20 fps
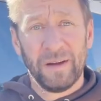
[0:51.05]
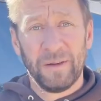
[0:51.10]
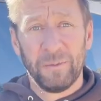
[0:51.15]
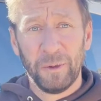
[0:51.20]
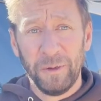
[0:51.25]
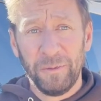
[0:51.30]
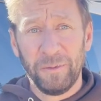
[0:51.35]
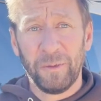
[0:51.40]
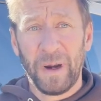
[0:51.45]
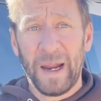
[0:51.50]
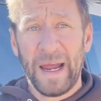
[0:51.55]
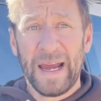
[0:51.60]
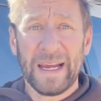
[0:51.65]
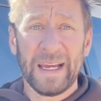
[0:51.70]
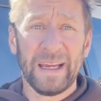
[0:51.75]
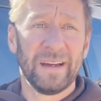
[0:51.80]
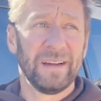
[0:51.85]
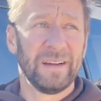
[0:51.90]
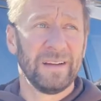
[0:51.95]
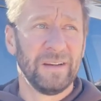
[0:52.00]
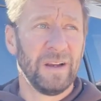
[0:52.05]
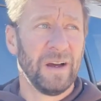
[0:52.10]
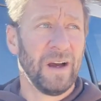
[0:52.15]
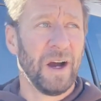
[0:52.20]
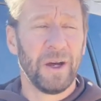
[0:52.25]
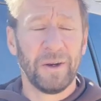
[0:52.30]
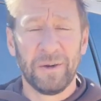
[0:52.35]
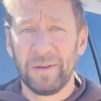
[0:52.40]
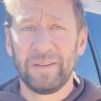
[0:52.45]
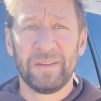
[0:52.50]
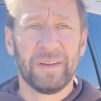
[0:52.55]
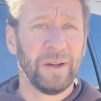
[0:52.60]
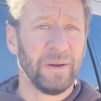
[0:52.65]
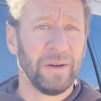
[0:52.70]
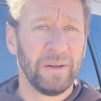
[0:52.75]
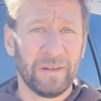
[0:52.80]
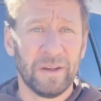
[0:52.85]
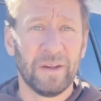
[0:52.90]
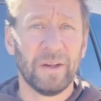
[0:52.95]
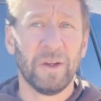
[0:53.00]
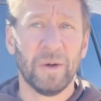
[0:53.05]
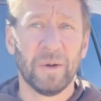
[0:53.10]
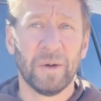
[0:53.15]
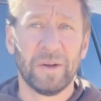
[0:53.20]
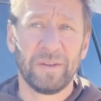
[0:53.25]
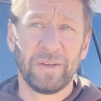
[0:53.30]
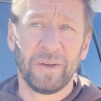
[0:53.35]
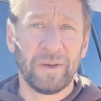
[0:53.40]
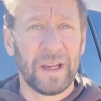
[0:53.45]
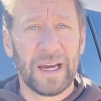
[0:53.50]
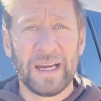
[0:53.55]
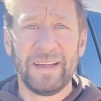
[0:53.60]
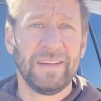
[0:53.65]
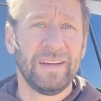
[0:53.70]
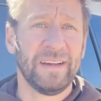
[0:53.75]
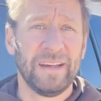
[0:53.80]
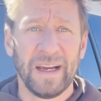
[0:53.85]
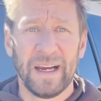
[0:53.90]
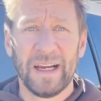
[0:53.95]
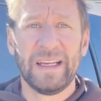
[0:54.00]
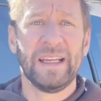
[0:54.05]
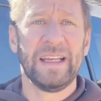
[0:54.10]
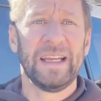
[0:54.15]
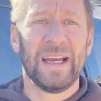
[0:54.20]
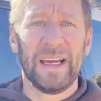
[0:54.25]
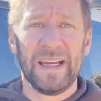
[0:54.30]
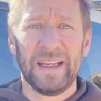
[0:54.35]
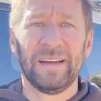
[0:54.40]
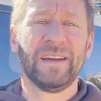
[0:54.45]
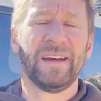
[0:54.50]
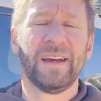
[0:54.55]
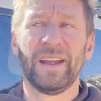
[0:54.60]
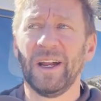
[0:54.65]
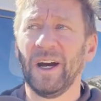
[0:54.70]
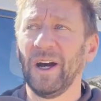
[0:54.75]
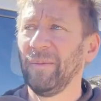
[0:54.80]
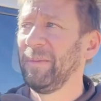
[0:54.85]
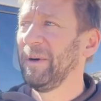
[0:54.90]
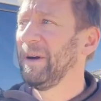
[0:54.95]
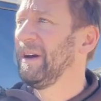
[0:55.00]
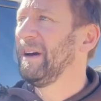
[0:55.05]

roof rack, 100 series and newer, so 1998 and up.